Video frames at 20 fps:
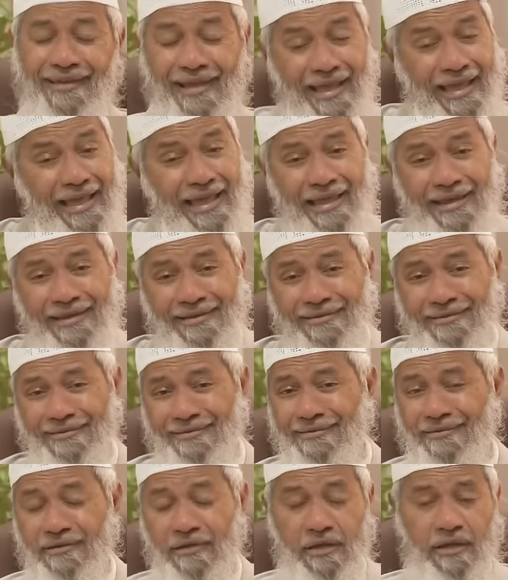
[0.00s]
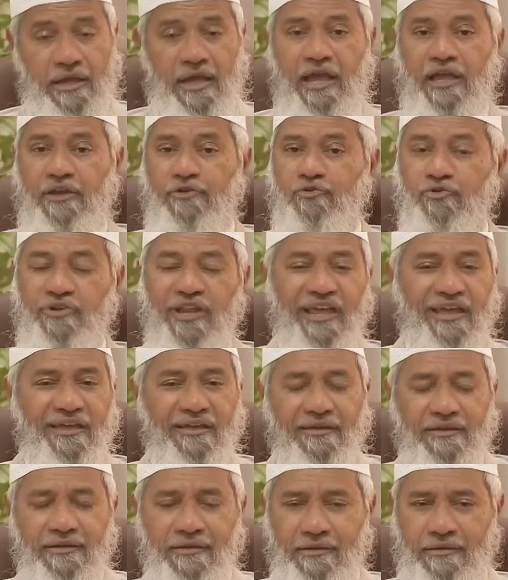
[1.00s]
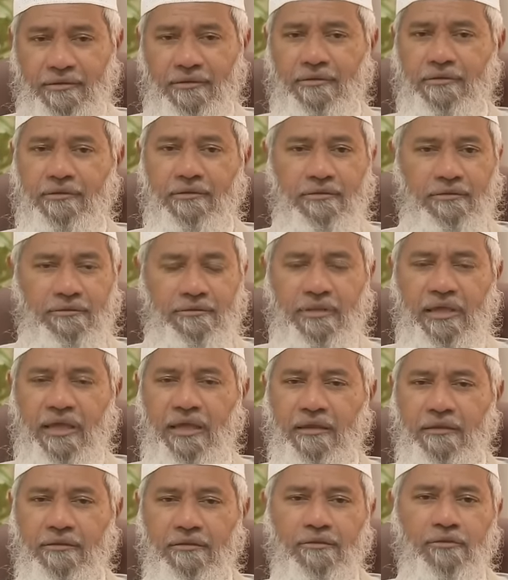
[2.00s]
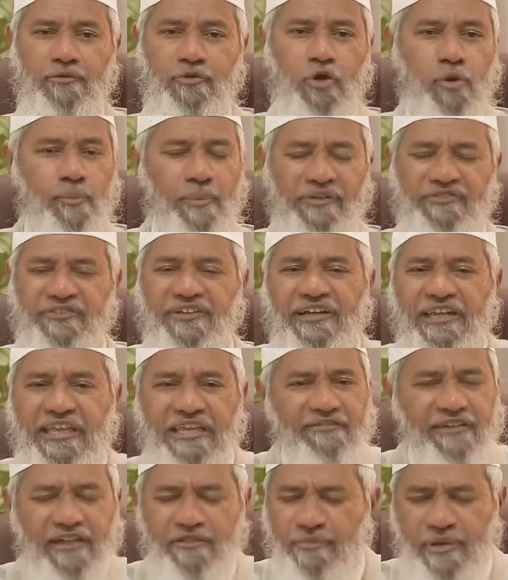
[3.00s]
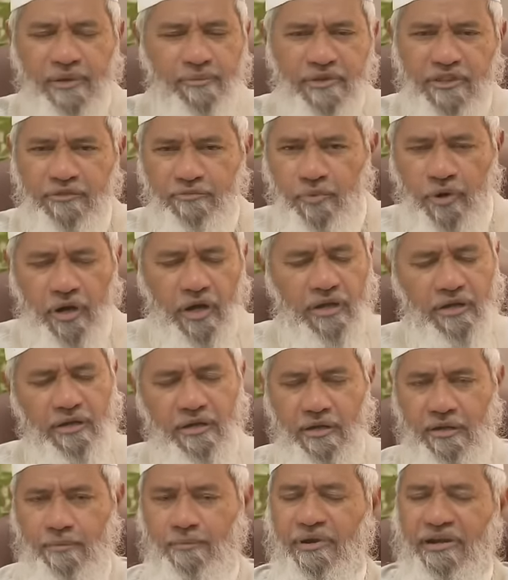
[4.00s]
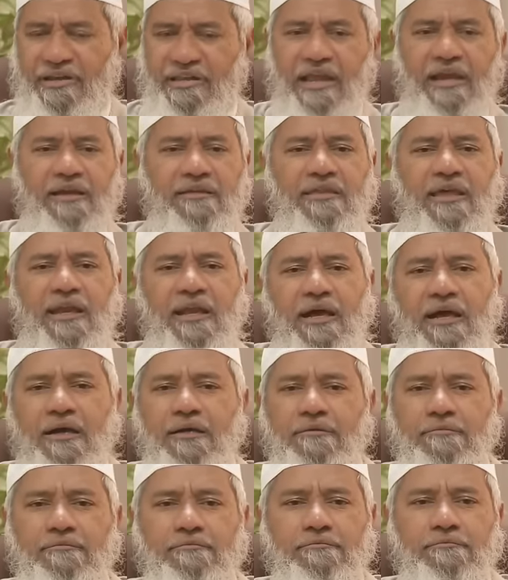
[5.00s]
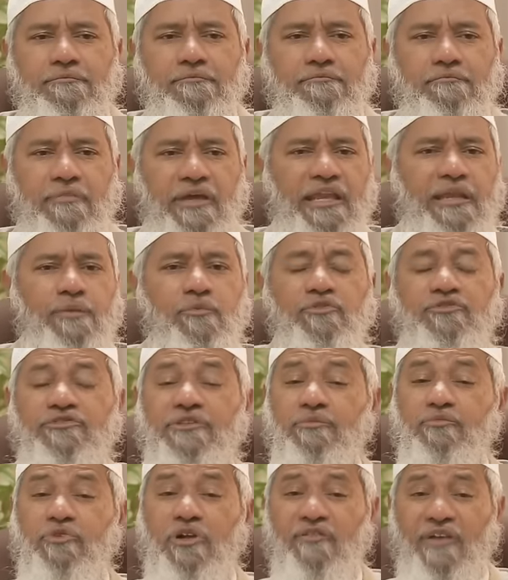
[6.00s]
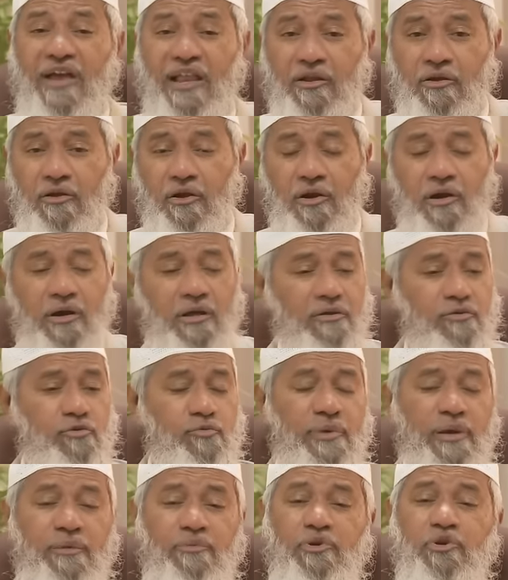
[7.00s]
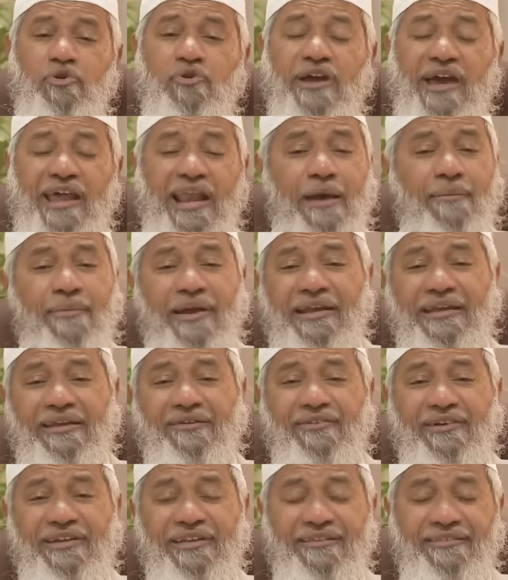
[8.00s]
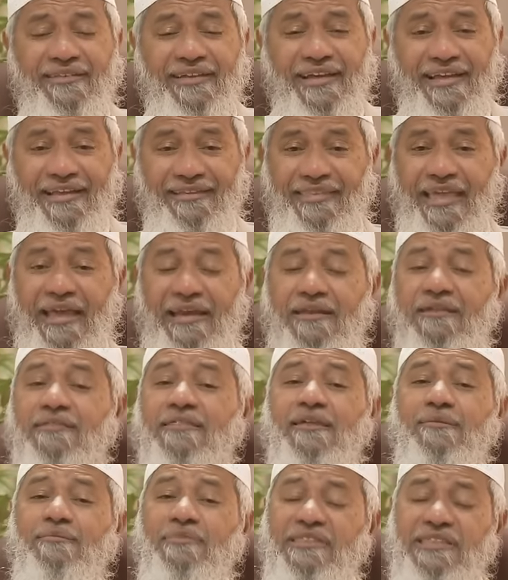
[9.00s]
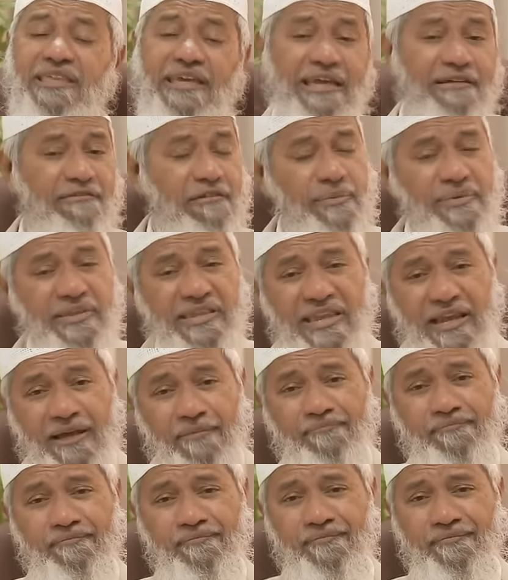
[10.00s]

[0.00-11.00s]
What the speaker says: And today, though percentage-wise may be small, but yet there are many Muslims of alcohol who may be doing haram activities. That doesn't mean they give up Islam.